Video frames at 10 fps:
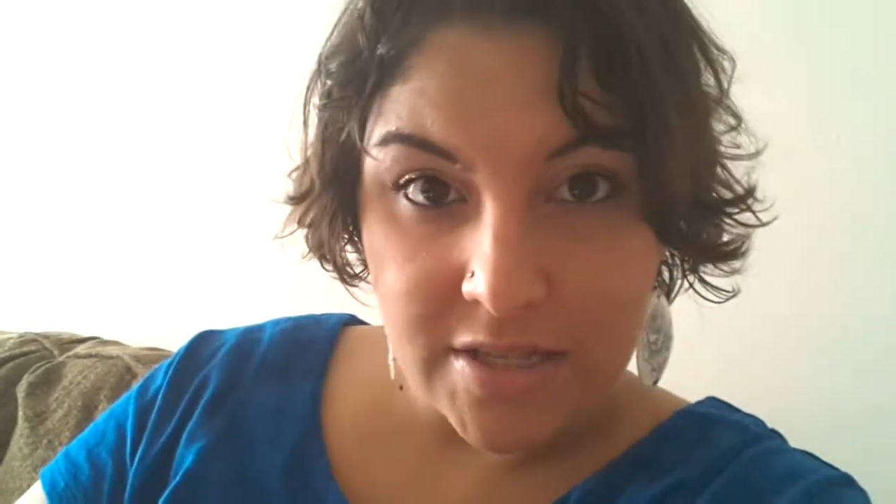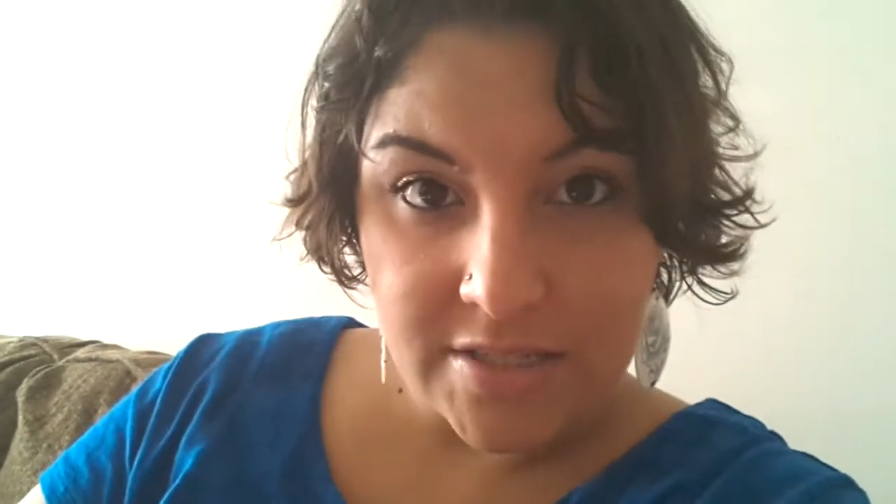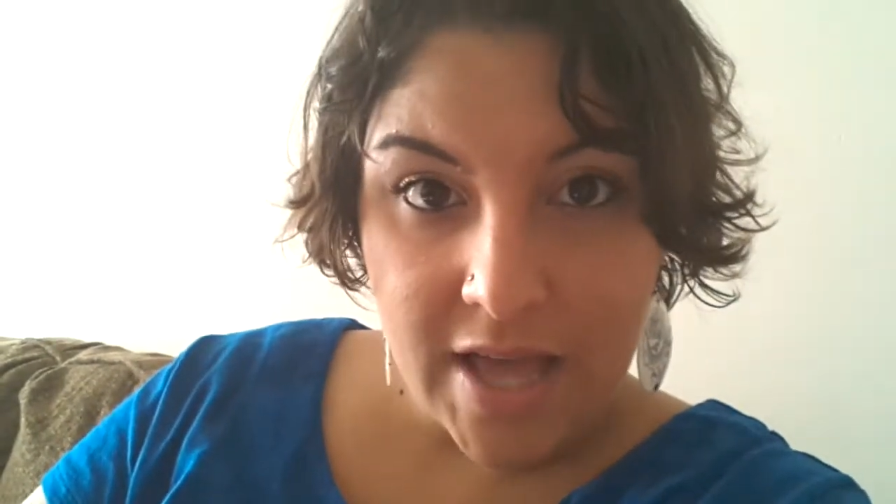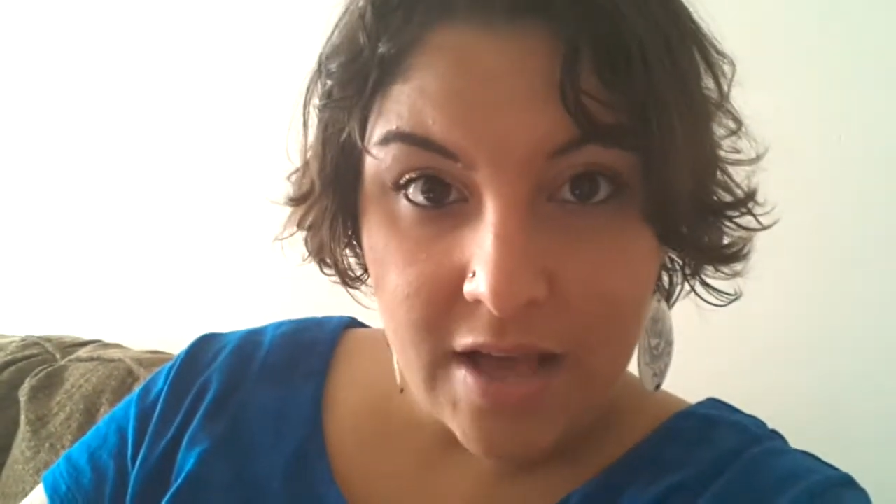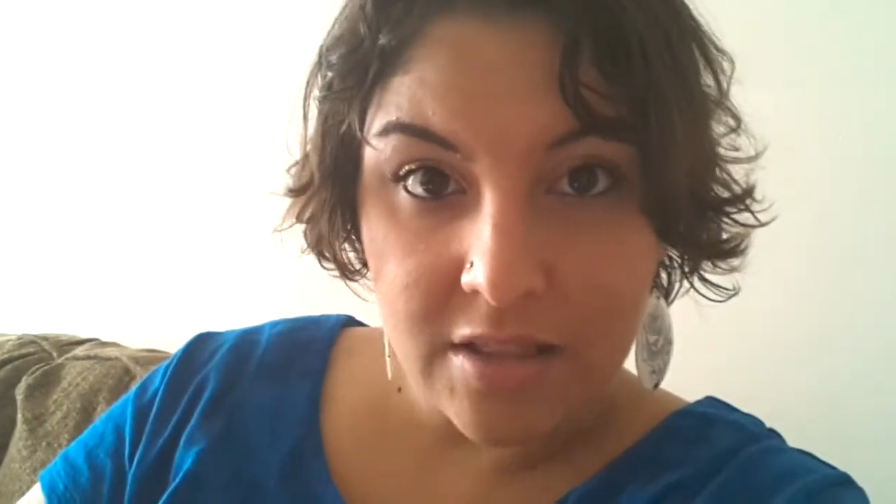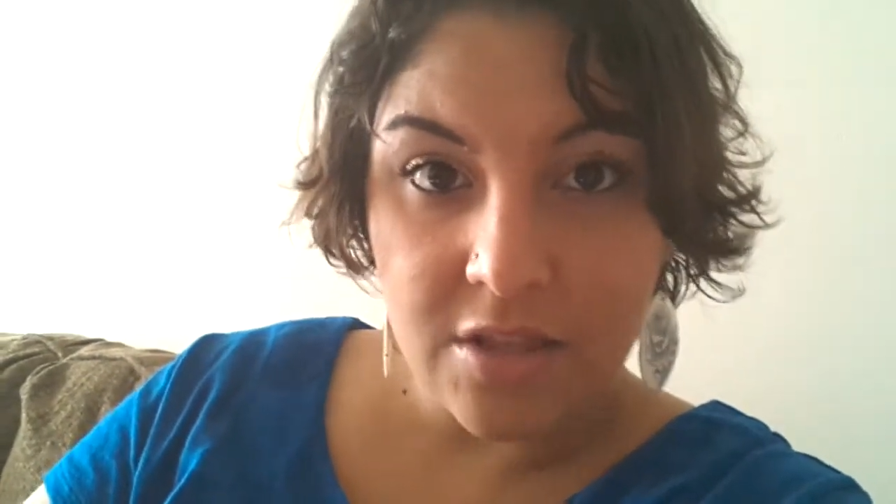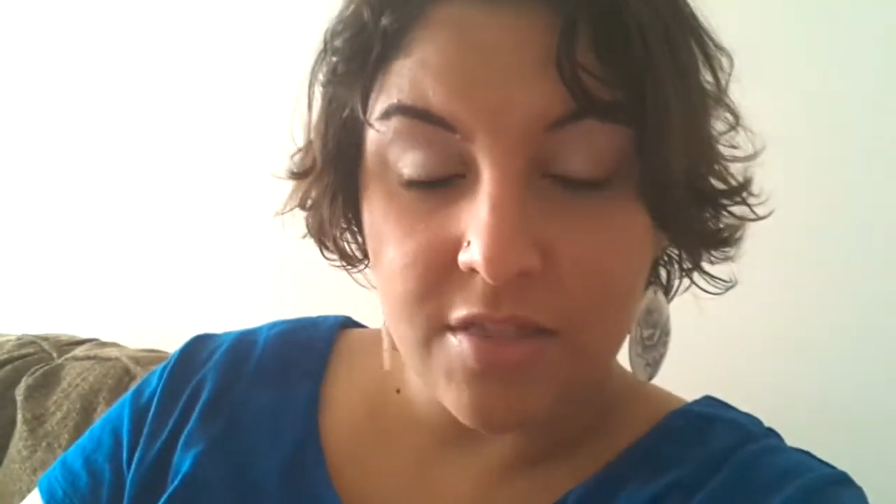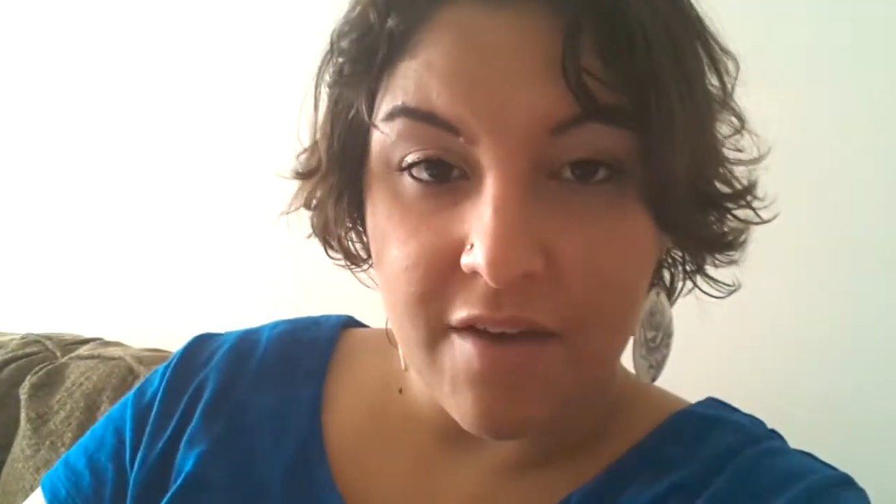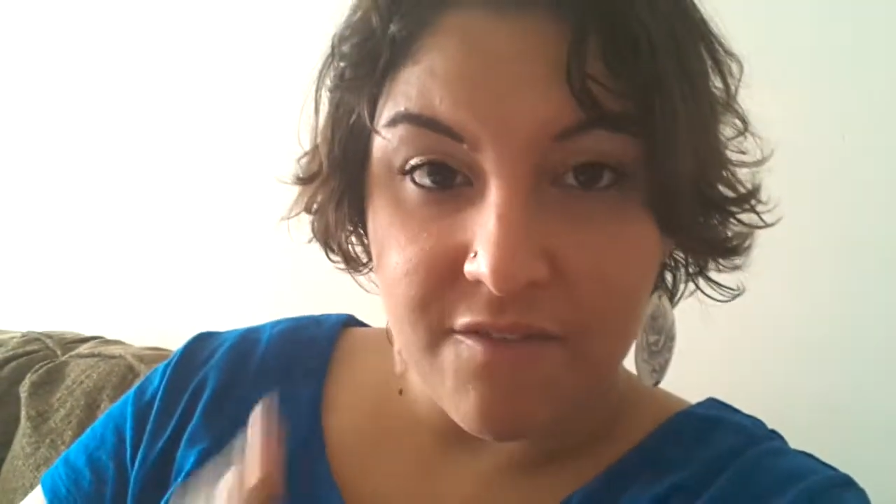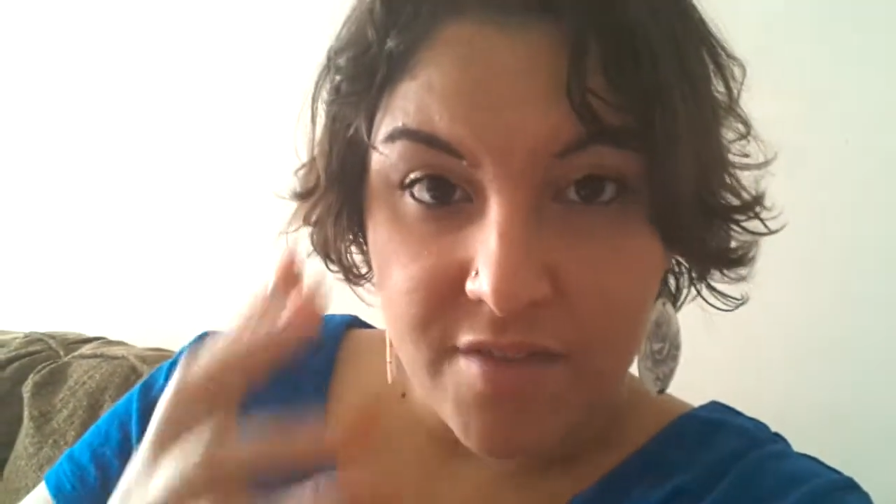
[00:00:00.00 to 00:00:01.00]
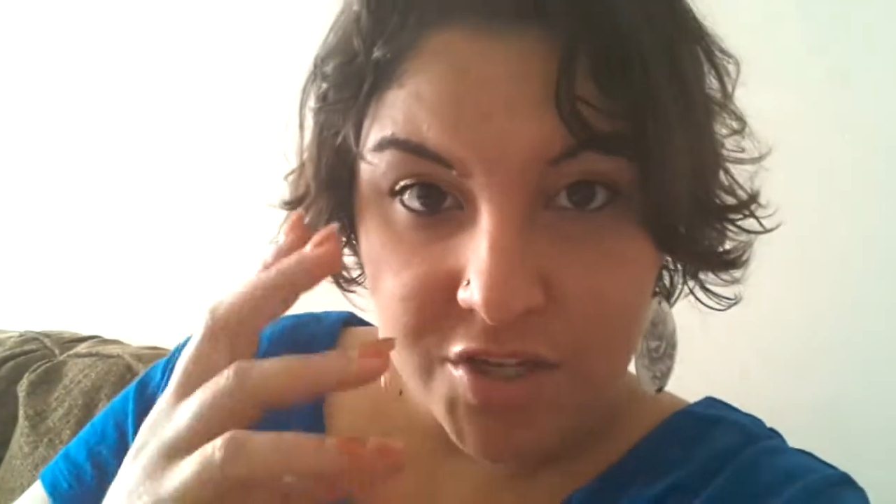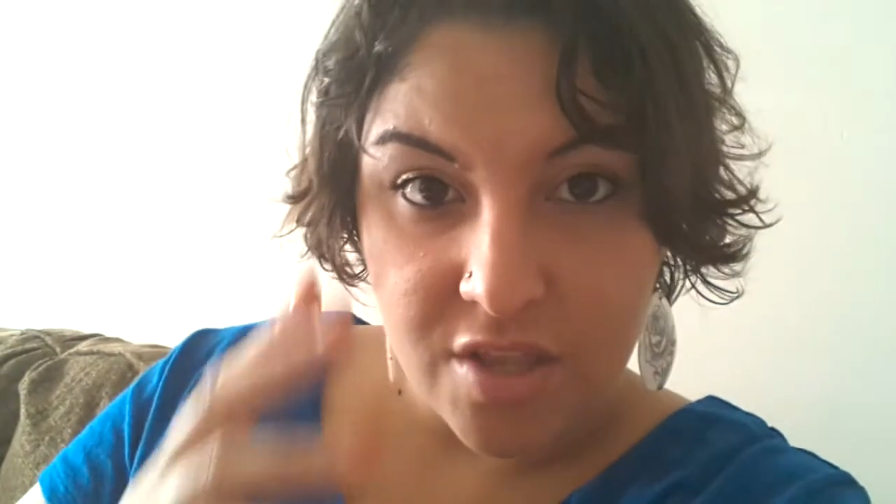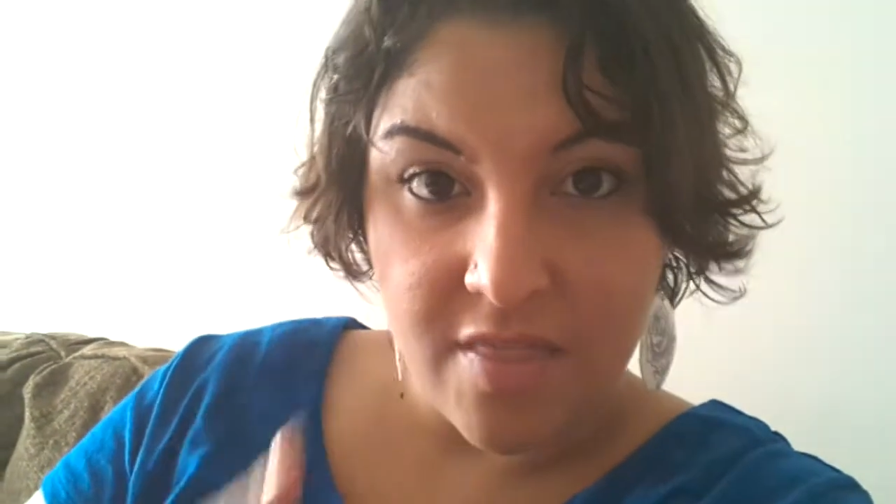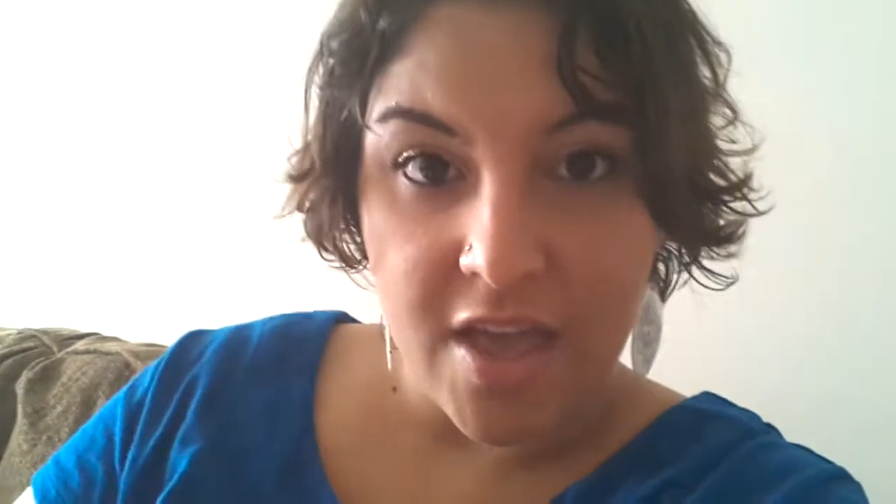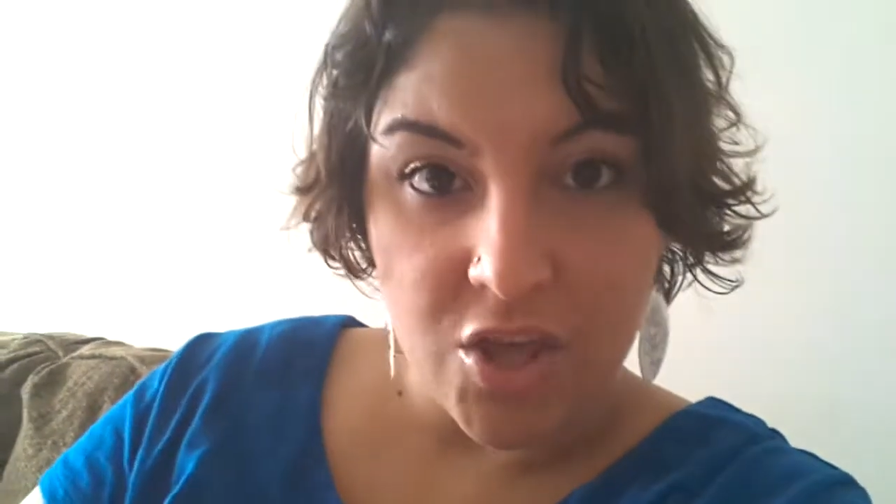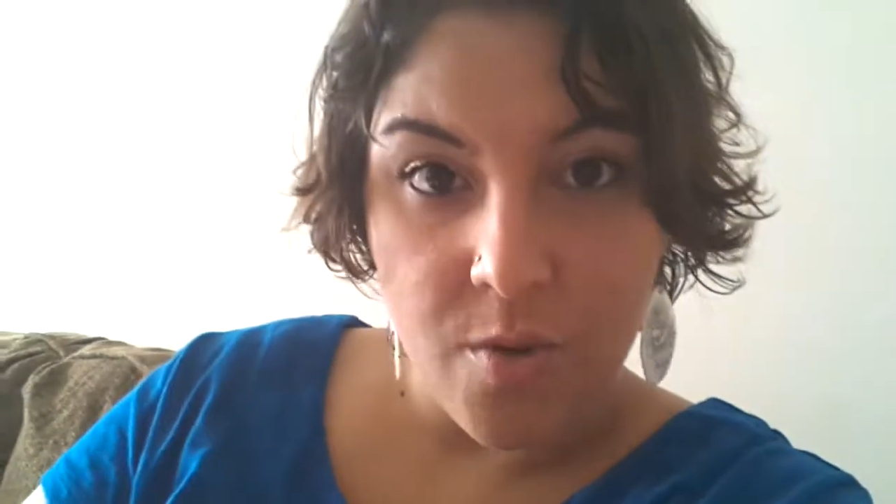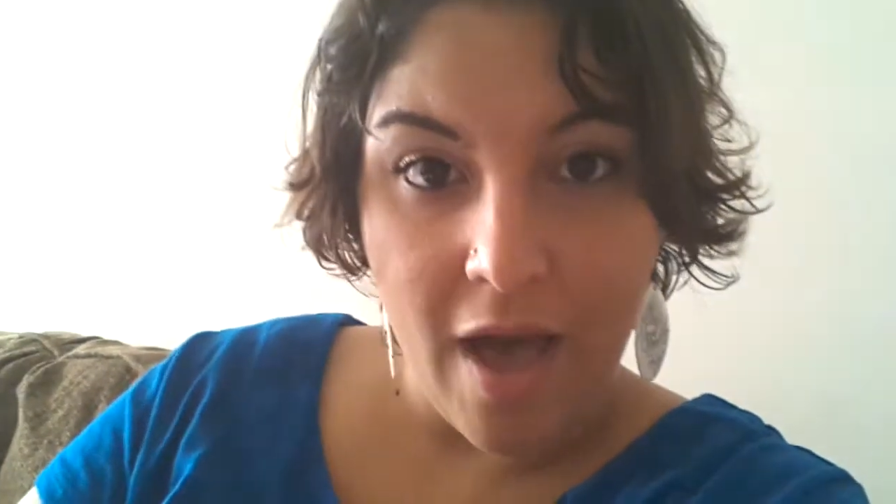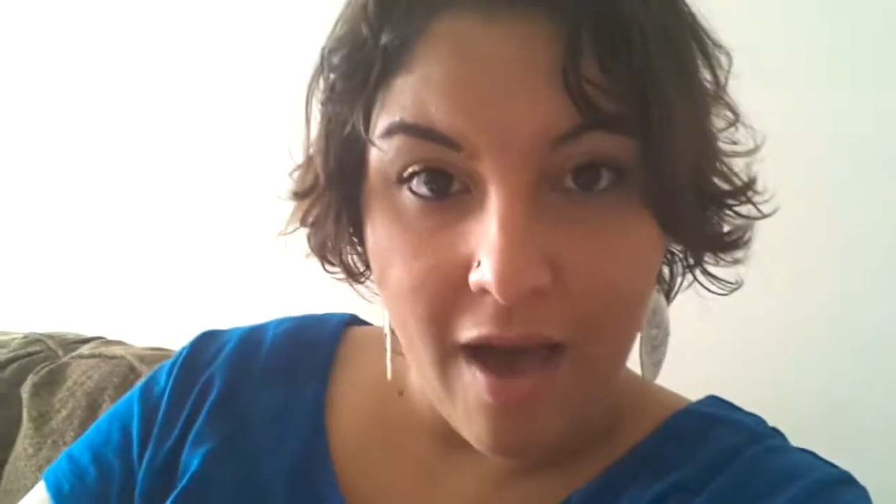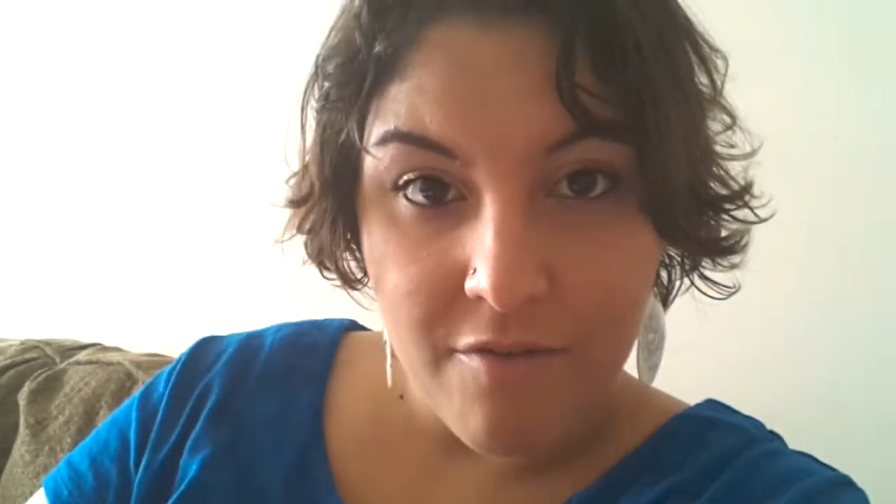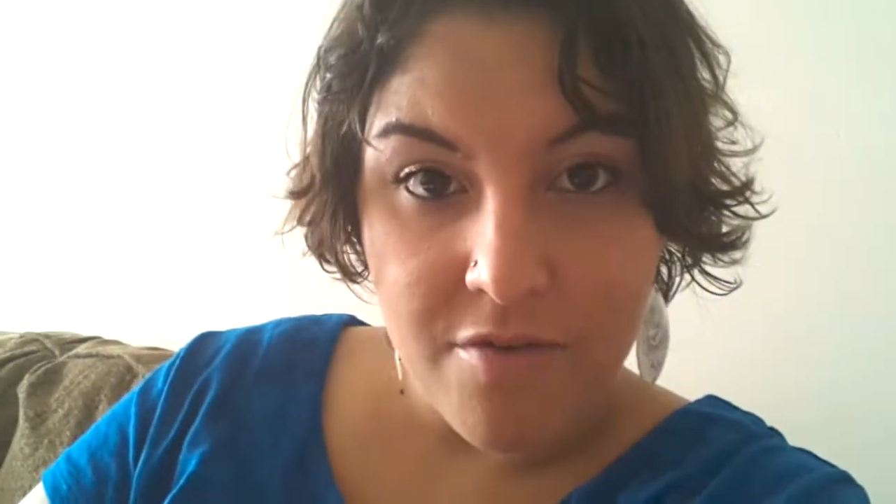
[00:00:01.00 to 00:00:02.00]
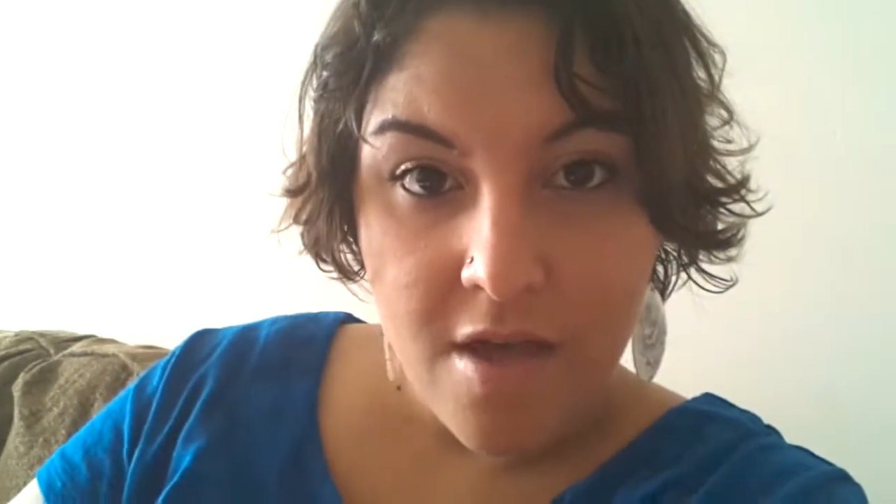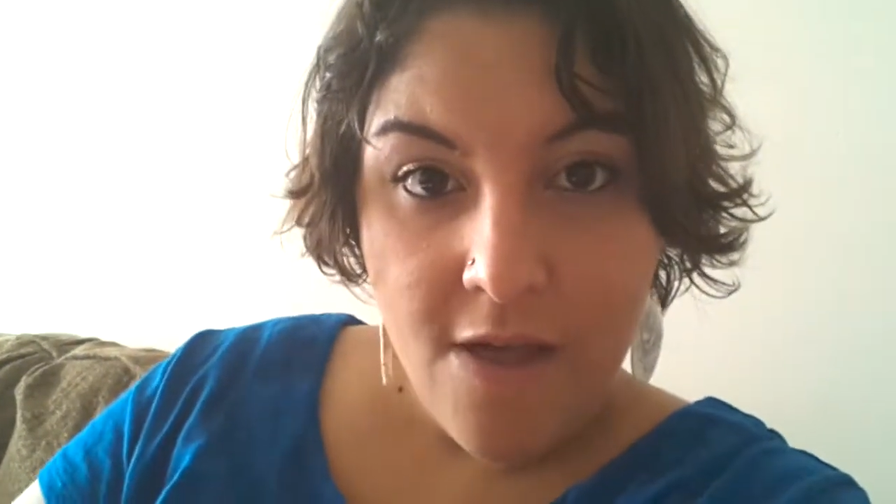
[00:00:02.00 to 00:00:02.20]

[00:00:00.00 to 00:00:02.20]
exactly that vision that you have.